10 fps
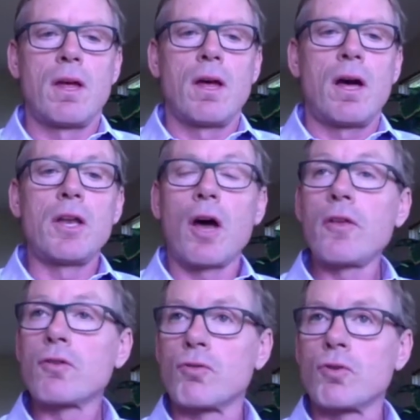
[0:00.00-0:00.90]

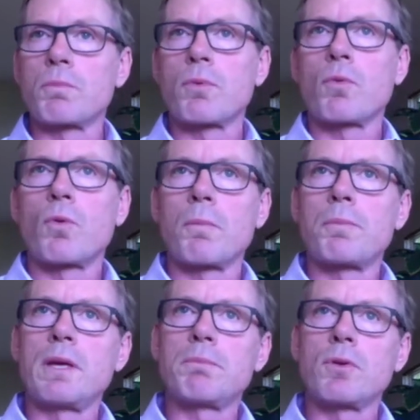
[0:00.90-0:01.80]
Another group were
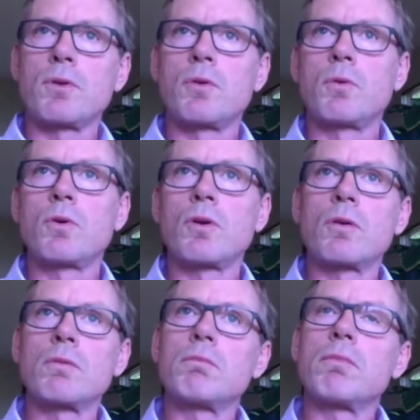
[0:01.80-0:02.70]
people who
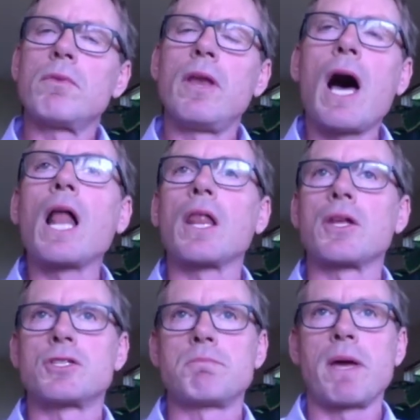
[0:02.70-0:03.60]
were
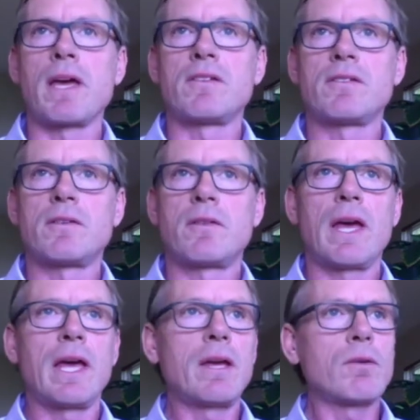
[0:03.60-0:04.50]
knowledge-based.
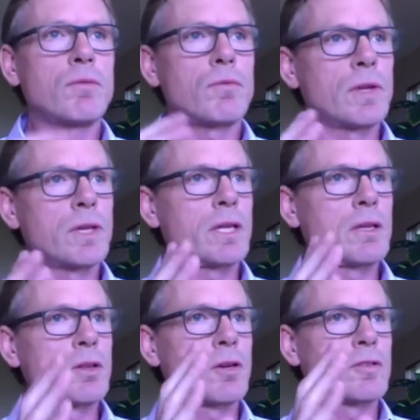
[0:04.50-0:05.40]
They
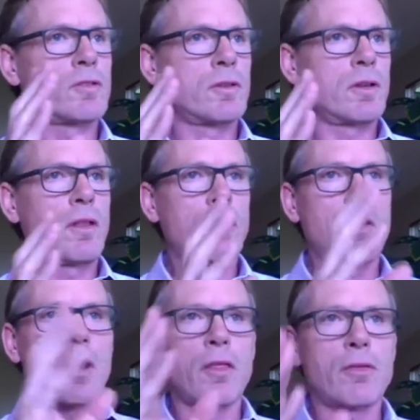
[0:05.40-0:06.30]
really looked and
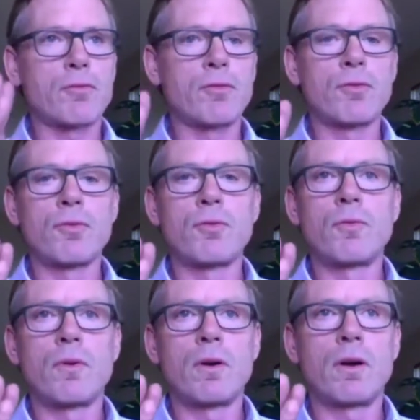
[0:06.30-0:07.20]
thought
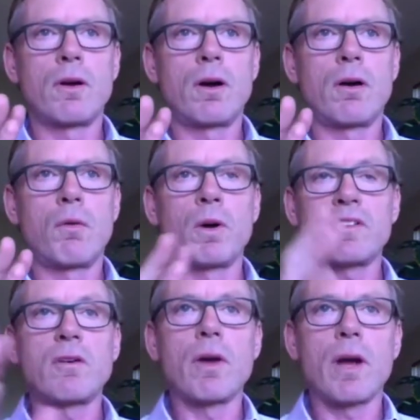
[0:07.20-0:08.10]
through
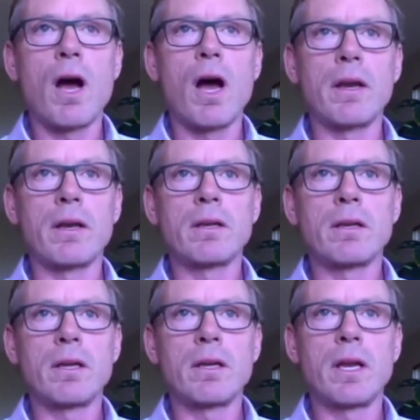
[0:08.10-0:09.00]
what's going on
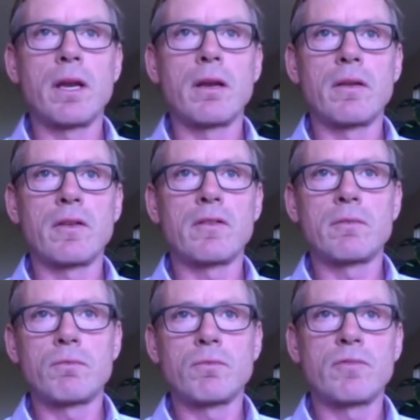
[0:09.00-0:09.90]
in
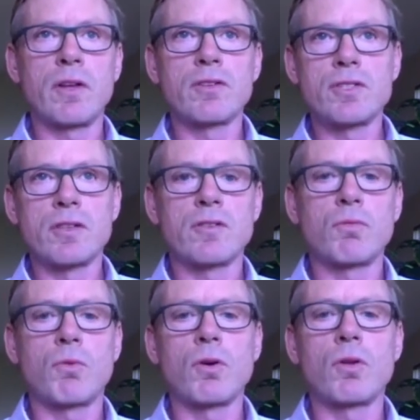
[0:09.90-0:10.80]
this village, in
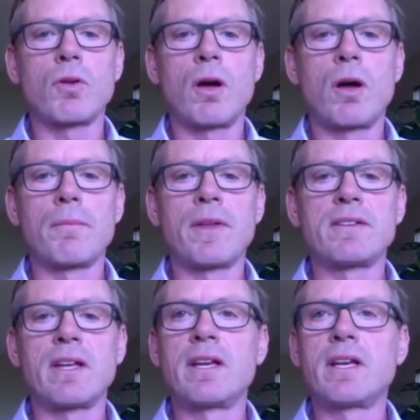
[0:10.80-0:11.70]
this world. They
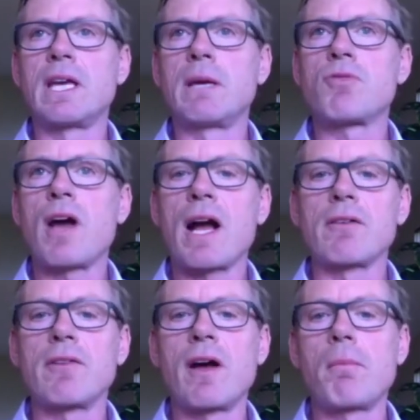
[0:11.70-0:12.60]
tended to keep track
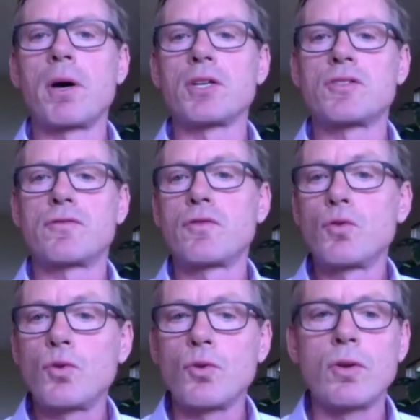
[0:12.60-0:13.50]
of how much
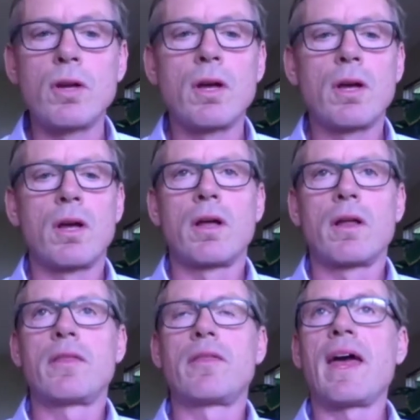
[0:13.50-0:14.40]
food
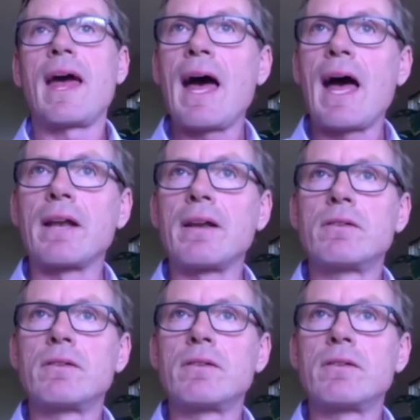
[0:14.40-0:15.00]
they had,